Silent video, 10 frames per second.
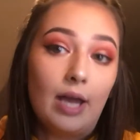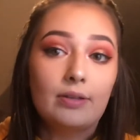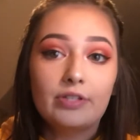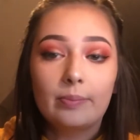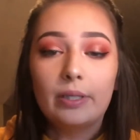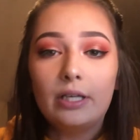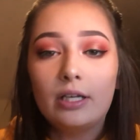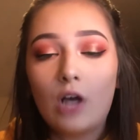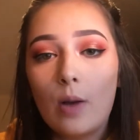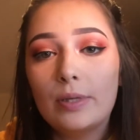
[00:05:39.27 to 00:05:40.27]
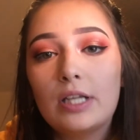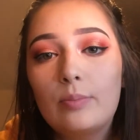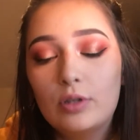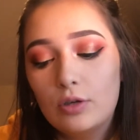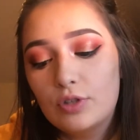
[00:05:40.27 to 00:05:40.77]
Okay, somebody comment
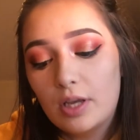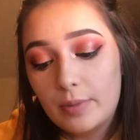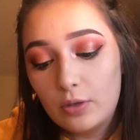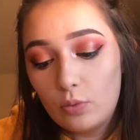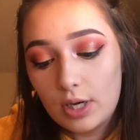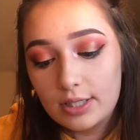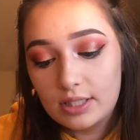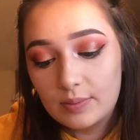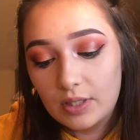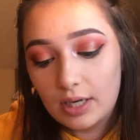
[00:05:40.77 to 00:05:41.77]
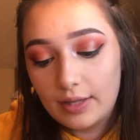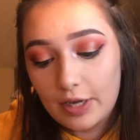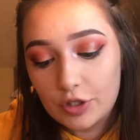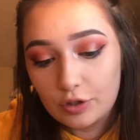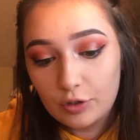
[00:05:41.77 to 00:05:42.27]
down below. Tell me what is some good
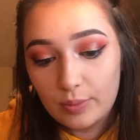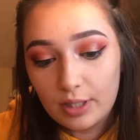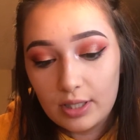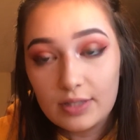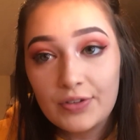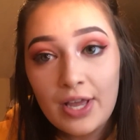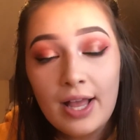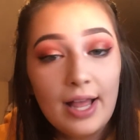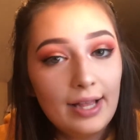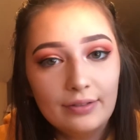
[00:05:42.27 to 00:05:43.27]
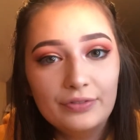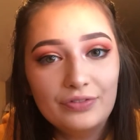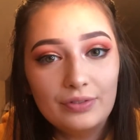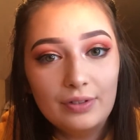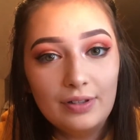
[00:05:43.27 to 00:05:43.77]
eyelash glue, because
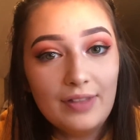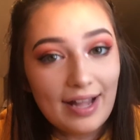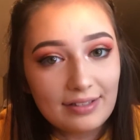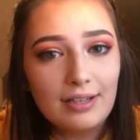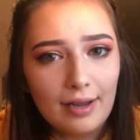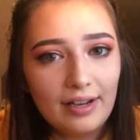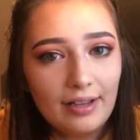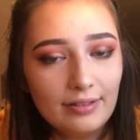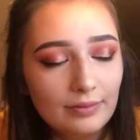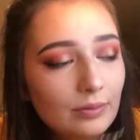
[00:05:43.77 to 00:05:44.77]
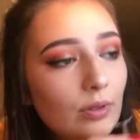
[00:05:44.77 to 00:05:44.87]
that's not it.